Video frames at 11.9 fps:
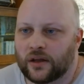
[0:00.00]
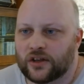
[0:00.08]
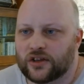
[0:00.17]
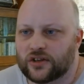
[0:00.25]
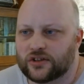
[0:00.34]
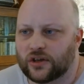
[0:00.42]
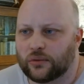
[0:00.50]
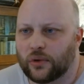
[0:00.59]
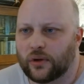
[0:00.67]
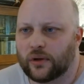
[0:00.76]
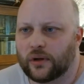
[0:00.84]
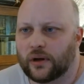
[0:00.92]
So
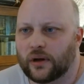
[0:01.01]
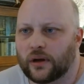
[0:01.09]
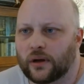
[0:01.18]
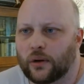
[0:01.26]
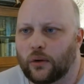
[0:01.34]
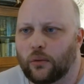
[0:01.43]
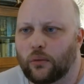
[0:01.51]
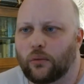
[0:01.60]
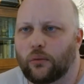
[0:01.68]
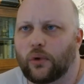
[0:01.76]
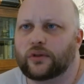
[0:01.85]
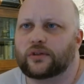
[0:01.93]

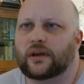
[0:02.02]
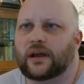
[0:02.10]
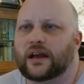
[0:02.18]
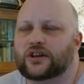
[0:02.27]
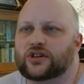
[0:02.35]
what they actually